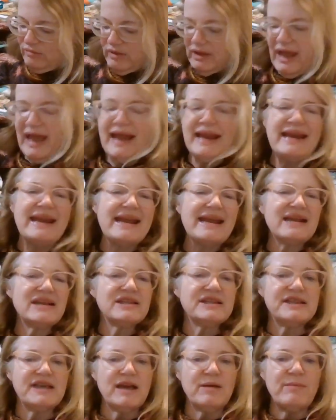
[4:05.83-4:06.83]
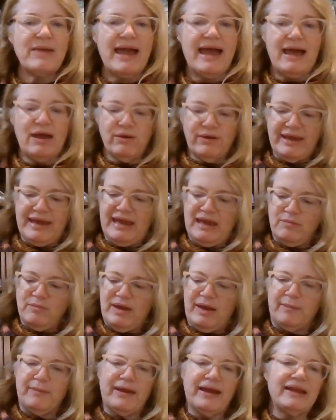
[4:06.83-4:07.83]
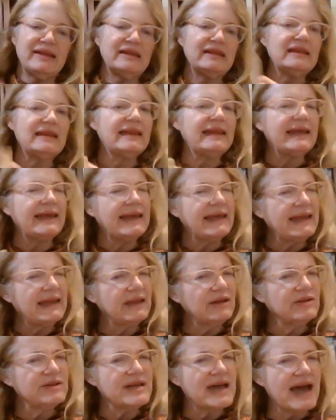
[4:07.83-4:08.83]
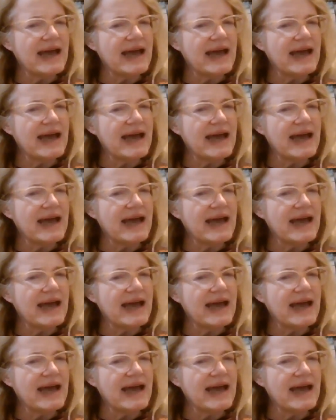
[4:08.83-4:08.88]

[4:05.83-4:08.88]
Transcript: lining somehow came up a little